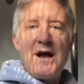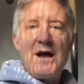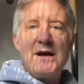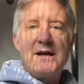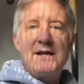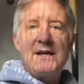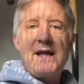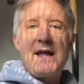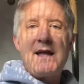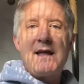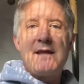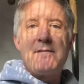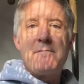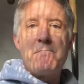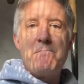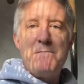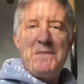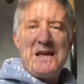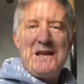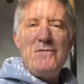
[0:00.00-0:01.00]
can
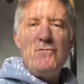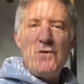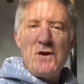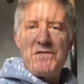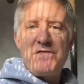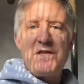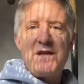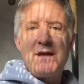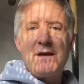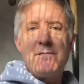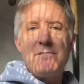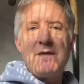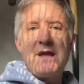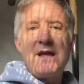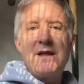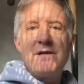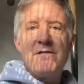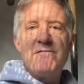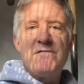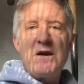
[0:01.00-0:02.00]
be with him
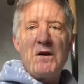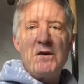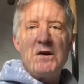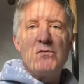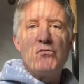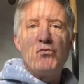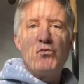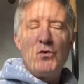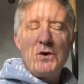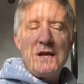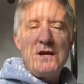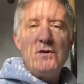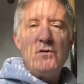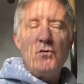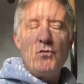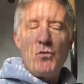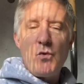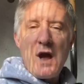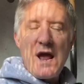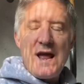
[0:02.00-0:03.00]
in a very real
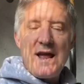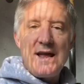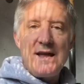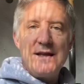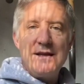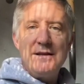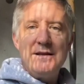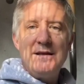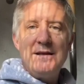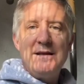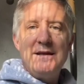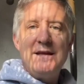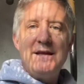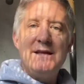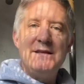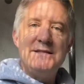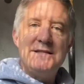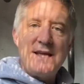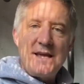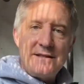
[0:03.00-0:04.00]
way
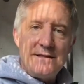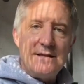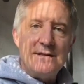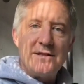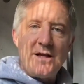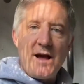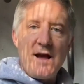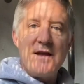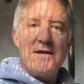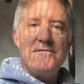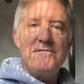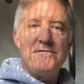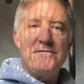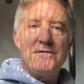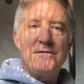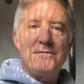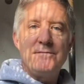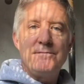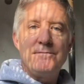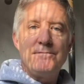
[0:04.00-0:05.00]
in daily life."
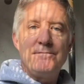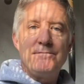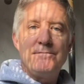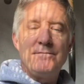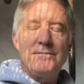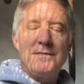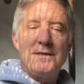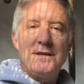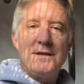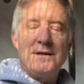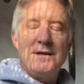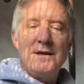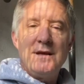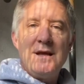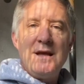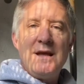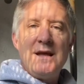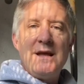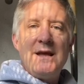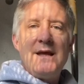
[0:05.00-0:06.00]

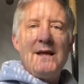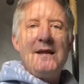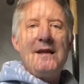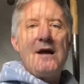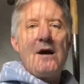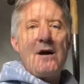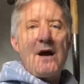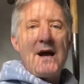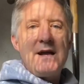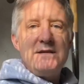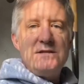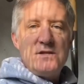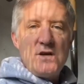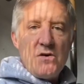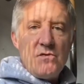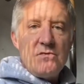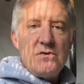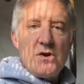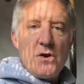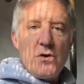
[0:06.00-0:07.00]
Now, I
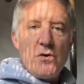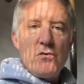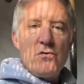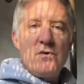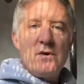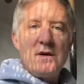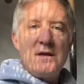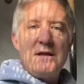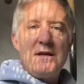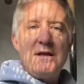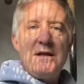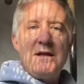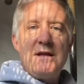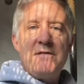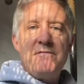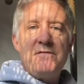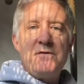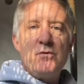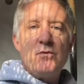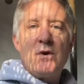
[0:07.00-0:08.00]
don't know
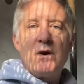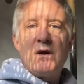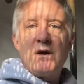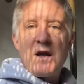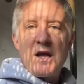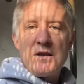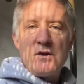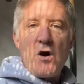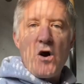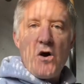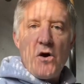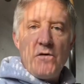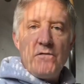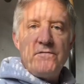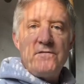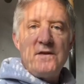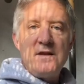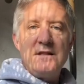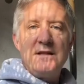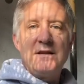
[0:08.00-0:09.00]
if you are at all
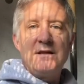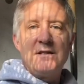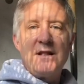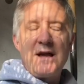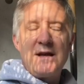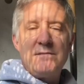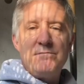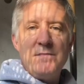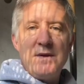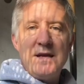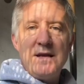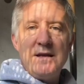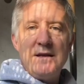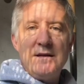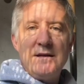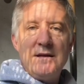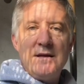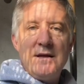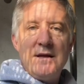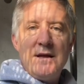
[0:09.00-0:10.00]
feeling like me,
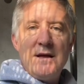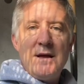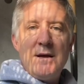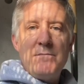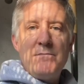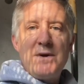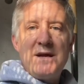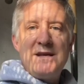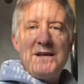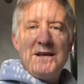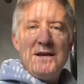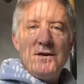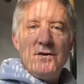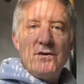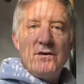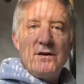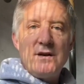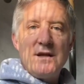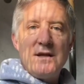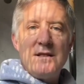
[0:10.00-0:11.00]
but here
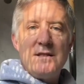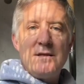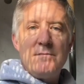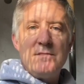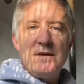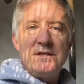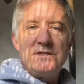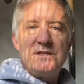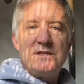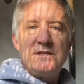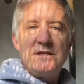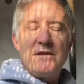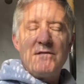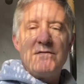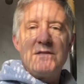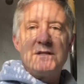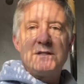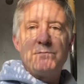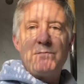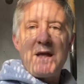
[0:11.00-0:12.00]
in the midst of
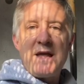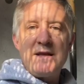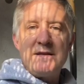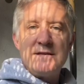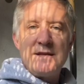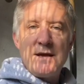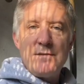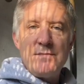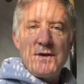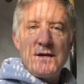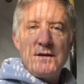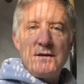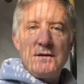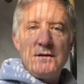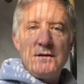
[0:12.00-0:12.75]
this pandemic,